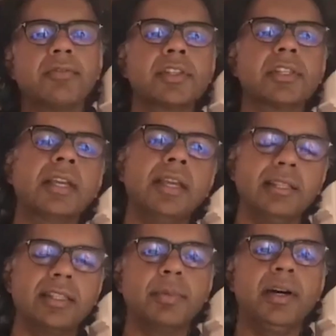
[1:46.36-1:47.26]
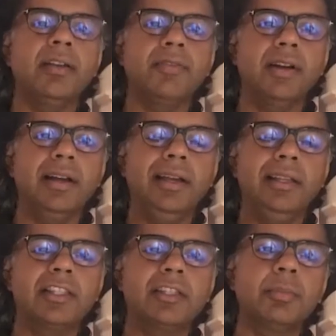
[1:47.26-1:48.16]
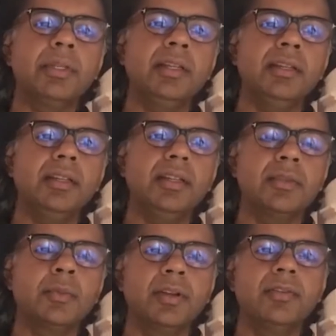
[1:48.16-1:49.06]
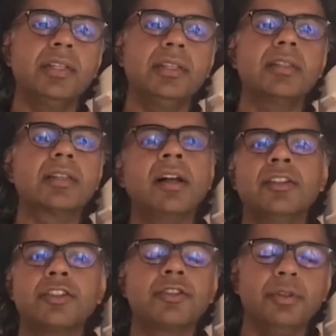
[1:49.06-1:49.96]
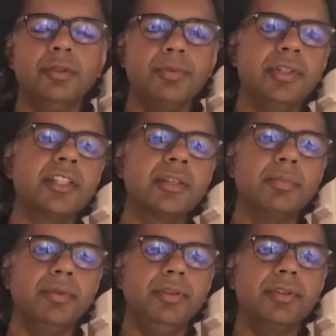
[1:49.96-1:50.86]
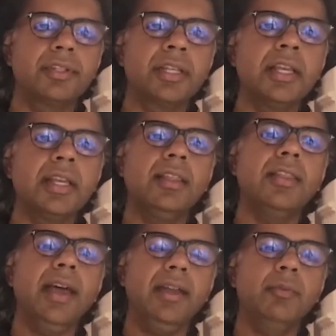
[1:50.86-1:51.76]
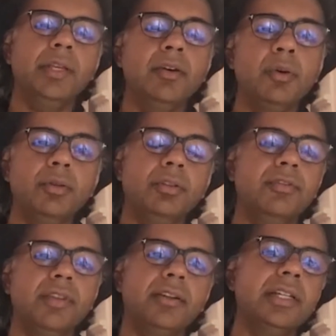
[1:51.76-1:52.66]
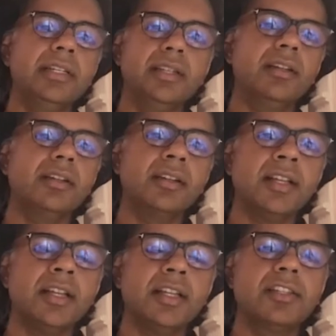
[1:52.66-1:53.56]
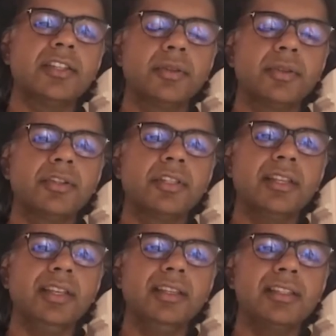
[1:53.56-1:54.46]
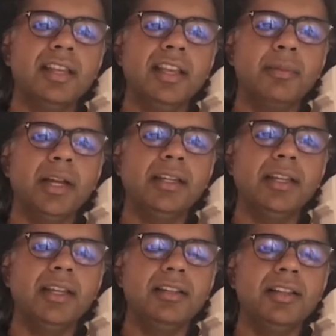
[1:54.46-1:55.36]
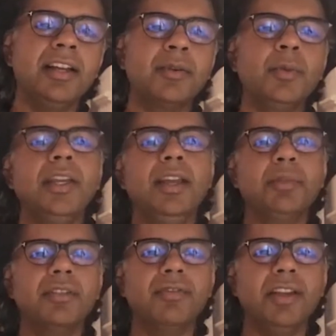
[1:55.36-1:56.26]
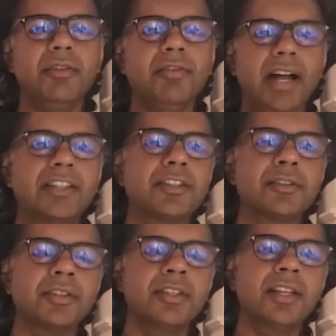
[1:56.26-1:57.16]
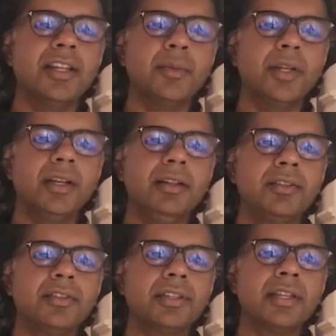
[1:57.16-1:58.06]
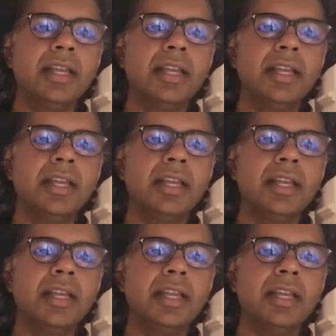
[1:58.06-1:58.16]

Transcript: firstly, at Spotify, speed is one of these cultural principles that we hold very dear. So there's the saying by Daniel Ek, we aim to fail faster than anyone else.